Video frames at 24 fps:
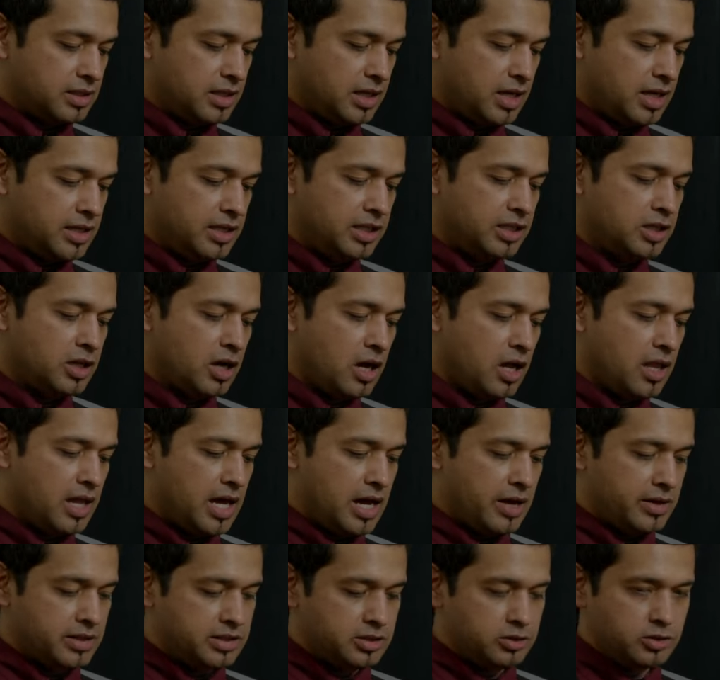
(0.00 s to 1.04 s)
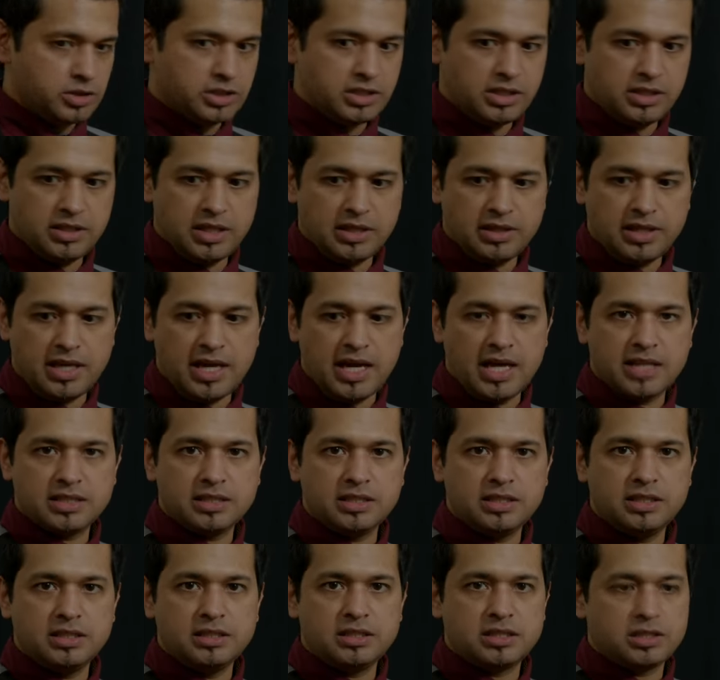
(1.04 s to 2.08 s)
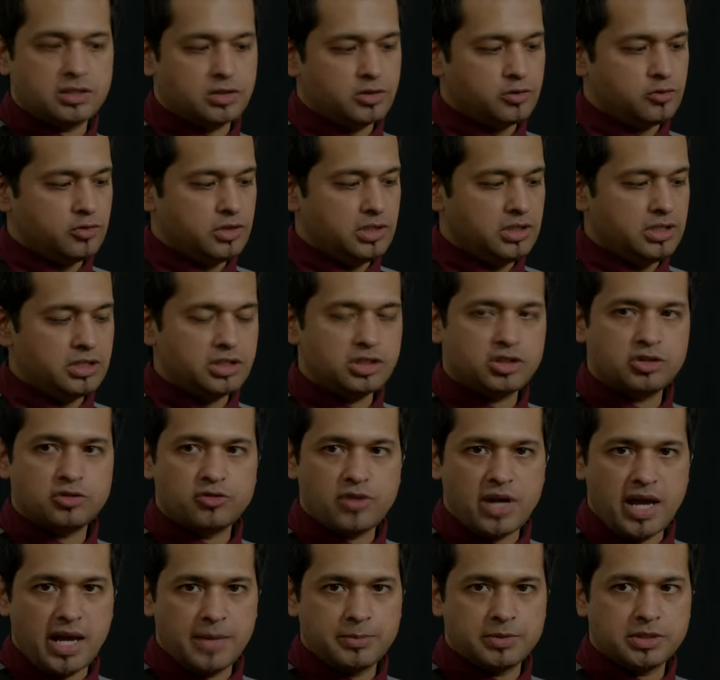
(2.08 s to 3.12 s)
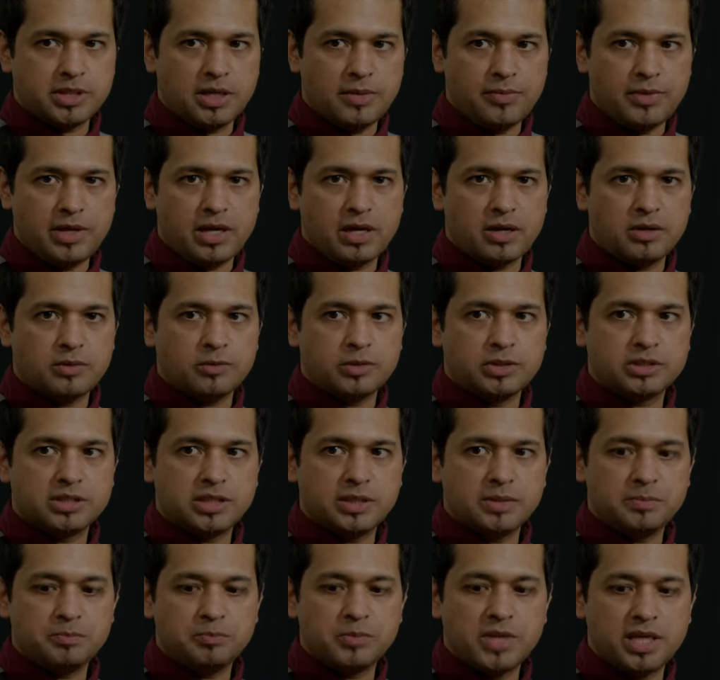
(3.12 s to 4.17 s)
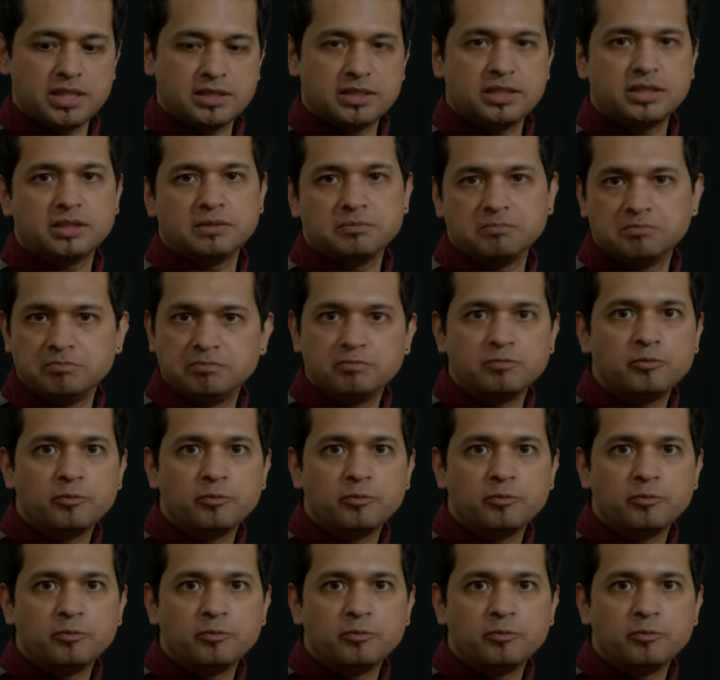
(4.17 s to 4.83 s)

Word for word: a neat call out is you see that they have these three stripes on there, which I'm guessing